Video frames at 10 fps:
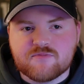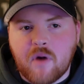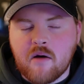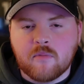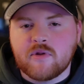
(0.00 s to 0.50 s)

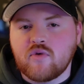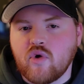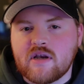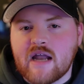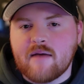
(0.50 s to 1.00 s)
probably
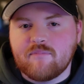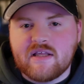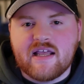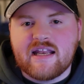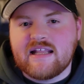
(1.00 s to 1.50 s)
would not
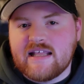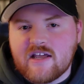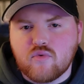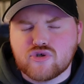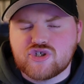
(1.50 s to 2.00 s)
be an
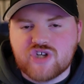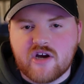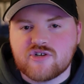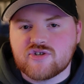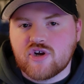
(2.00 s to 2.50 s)
equal
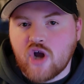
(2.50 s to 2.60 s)
shares